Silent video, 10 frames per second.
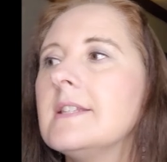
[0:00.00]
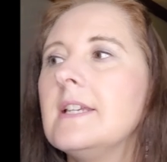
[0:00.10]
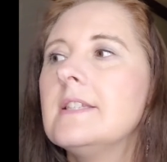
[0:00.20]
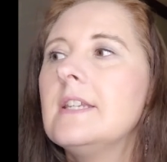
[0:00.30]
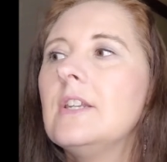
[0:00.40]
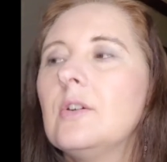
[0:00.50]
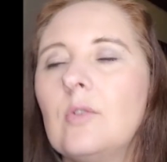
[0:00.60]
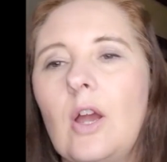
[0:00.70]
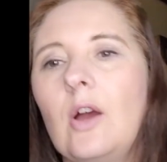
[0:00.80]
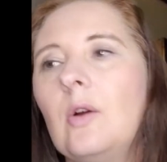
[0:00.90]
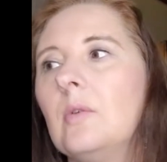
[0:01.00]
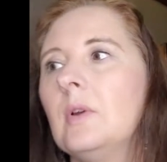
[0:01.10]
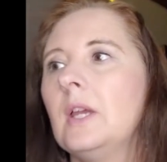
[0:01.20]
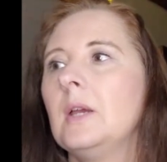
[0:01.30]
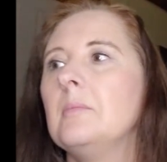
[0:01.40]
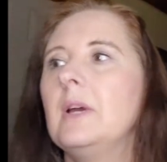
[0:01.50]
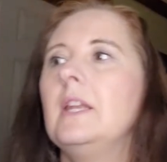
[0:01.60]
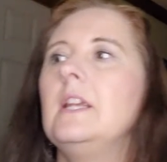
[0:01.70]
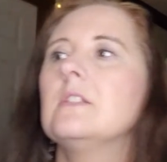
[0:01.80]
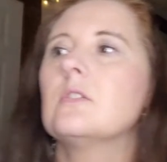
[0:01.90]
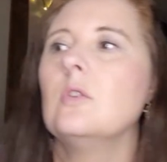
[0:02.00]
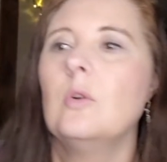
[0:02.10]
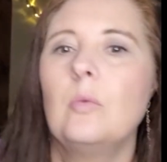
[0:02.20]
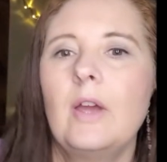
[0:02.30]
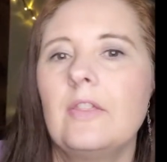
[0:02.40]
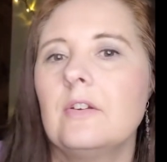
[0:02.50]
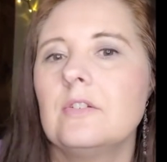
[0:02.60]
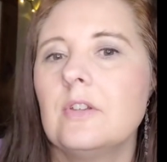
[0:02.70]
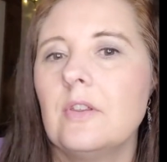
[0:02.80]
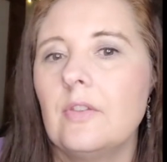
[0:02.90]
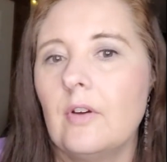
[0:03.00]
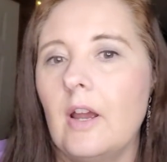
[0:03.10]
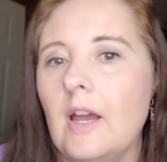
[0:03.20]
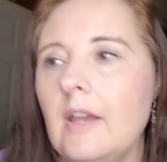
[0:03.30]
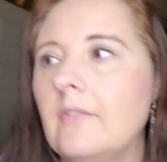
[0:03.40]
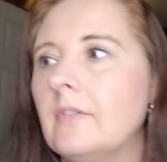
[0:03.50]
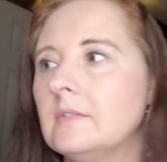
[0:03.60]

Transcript: easy to grow, but needs cool weather to thrive.